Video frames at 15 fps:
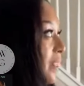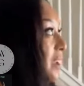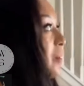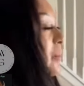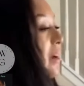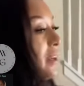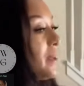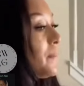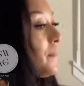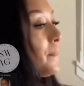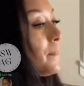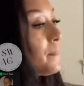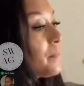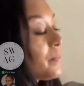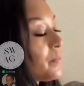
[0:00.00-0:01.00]
Think about it.
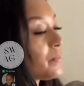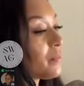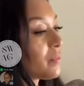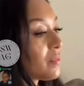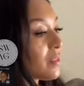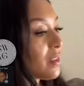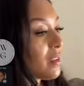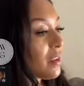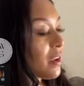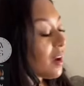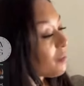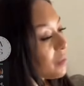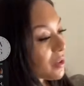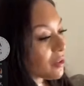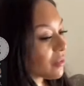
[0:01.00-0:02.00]

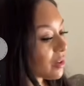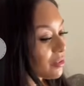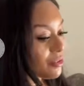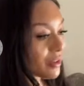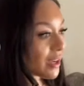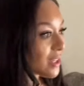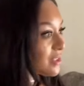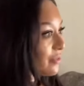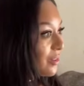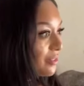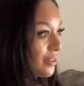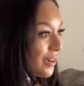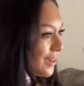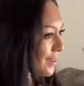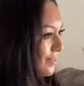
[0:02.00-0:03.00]
I've been around you guys
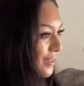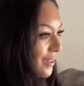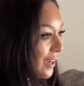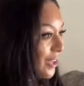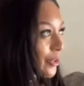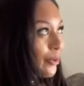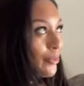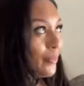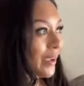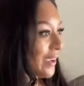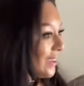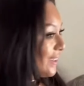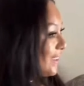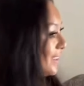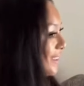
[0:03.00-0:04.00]
for forever. I know
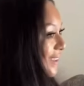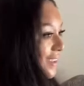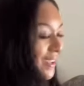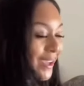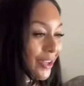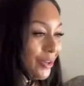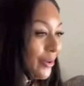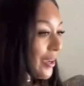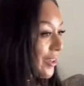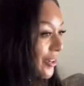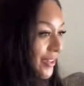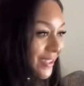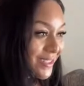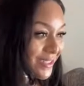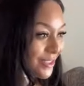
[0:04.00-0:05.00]
Wayne. I know how
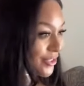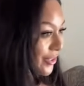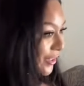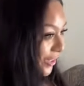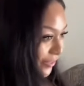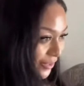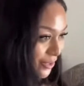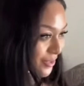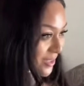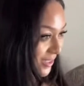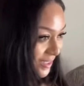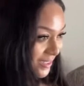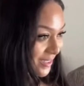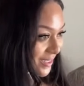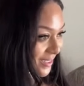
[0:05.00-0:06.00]
your nieces, your
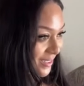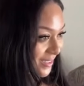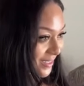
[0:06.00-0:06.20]
nephews look.